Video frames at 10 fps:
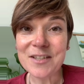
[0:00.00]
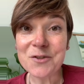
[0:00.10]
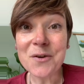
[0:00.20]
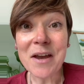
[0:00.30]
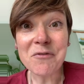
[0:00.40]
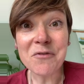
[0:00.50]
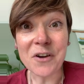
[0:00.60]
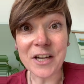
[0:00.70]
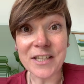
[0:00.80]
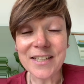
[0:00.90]
So have
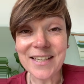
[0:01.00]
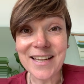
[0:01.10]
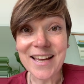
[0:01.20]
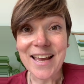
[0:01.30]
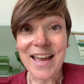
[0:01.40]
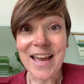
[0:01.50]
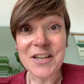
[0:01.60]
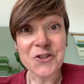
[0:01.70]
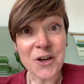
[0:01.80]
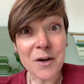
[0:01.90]
fun
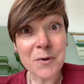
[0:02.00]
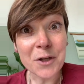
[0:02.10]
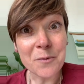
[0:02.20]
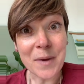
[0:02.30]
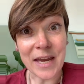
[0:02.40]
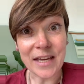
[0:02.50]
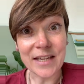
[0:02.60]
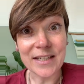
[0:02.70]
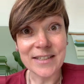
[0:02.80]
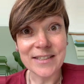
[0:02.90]
and share what you
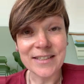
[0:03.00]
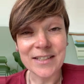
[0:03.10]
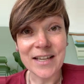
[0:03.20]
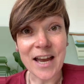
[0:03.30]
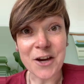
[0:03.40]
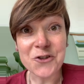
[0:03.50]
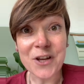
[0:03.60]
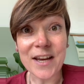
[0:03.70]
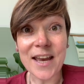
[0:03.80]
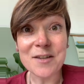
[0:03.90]
make
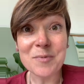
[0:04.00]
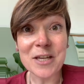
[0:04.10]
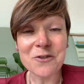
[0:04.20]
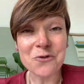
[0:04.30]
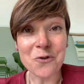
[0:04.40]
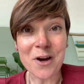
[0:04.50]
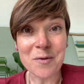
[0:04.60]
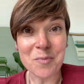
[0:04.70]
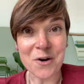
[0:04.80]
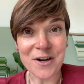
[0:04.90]
hashtag SBS
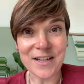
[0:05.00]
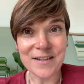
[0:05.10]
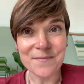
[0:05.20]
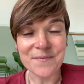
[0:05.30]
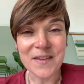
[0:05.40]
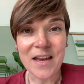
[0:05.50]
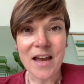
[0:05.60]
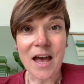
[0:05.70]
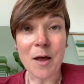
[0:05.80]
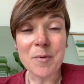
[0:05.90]
Drawing Party.
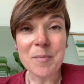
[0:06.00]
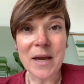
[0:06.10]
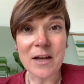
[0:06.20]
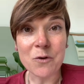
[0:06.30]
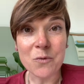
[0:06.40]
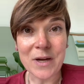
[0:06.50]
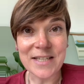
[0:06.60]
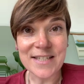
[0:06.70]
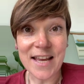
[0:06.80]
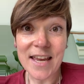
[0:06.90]
I'll be back on
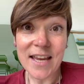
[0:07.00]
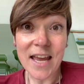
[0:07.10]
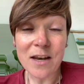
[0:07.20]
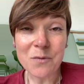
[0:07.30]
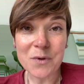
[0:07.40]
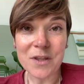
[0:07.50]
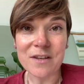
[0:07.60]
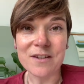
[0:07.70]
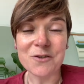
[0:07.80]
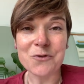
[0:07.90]
Wednesday again with
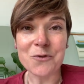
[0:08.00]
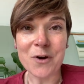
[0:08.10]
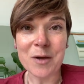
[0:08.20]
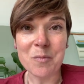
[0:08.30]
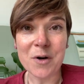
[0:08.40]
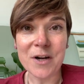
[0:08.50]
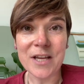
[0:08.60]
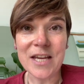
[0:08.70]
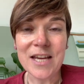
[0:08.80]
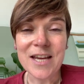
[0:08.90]
another drawing
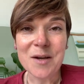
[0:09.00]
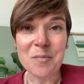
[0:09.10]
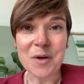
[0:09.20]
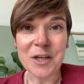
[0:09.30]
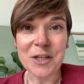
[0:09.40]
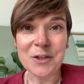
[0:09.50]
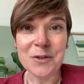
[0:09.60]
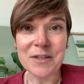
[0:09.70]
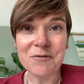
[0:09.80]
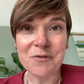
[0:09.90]
party, but you
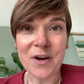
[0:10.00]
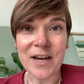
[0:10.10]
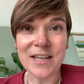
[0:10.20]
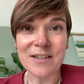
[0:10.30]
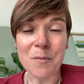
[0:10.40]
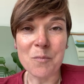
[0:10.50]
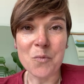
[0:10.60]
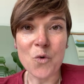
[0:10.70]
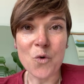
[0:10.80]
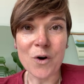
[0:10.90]
can find
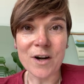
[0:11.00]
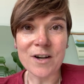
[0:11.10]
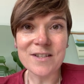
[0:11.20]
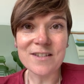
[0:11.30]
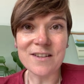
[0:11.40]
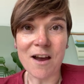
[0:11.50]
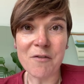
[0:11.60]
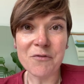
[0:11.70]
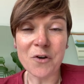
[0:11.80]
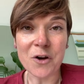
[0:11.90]
more
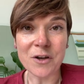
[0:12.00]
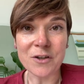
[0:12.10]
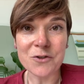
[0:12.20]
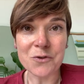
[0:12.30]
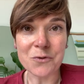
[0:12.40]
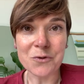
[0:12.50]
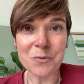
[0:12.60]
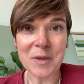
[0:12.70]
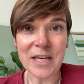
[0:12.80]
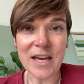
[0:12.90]
stuff on social
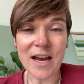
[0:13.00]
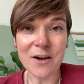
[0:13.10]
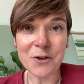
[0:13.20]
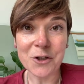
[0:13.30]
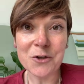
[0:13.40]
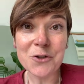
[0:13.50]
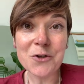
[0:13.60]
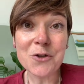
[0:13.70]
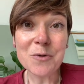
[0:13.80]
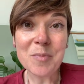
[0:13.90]
media, on
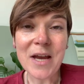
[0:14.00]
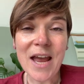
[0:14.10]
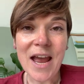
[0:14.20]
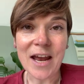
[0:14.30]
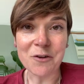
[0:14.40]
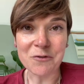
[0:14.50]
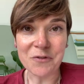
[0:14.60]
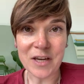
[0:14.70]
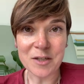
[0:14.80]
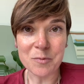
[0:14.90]
YouTube and on
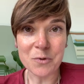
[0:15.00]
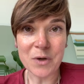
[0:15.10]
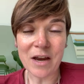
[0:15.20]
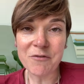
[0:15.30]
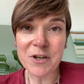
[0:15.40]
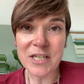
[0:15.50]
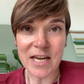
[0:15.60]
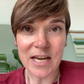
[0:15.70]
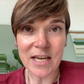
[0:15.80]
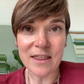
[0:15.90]
Facebook. Every
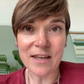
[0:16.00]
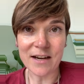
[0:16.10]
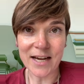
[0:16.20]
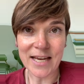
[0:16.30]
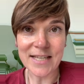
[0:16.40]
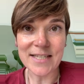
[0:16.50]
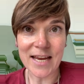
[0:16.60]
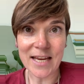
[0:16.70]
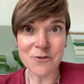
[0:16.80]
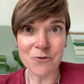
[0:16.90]
day there is
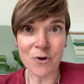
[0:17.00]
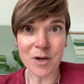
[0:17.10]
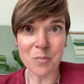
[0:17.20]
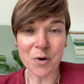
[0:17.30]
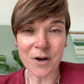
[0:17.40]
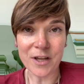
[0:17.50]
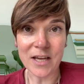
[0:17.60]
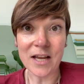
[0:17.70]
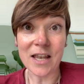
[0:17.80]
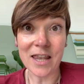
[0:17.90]
a drawing
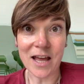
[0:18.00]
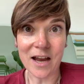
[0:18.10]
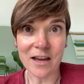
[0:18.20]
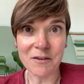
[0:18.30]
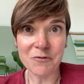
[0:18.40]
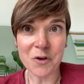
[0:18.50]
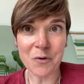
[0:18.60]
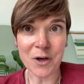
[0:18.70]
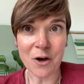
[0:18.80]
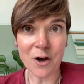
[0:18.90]
party live
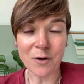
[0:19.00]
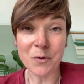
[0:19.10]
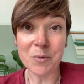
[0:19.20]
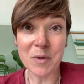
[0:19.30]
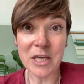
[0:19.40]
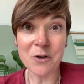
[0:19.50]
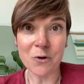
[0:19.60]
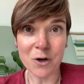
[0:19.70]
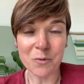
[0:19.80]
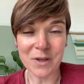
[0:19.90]
going on with me
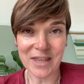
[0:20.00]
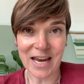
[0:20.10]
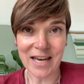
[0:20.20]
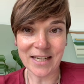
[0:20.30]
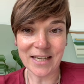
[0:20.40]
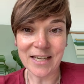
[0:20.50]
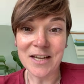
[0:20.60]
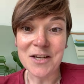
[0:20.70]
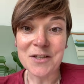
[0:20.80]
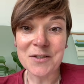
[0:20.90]
or with Danny.
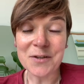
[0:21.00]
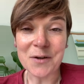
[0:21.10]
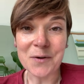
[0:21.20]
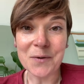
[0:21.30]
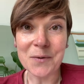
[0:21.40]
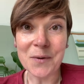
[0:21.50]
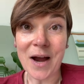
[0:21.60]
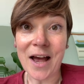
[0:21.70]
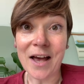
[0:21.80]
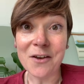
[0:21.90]
So
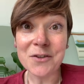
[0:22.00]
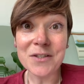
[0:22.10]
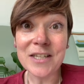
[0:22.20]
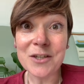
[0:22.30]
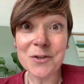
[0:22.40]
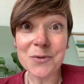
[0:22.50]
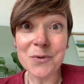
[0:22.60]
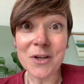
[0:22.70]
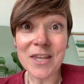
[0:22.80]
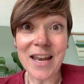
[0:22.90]
I'll see
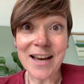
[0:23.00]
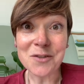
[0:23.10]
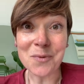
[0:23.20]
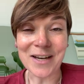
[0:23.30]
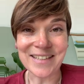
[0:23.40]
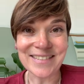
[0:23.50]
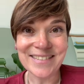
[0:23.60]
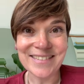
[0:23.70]
you on the next one.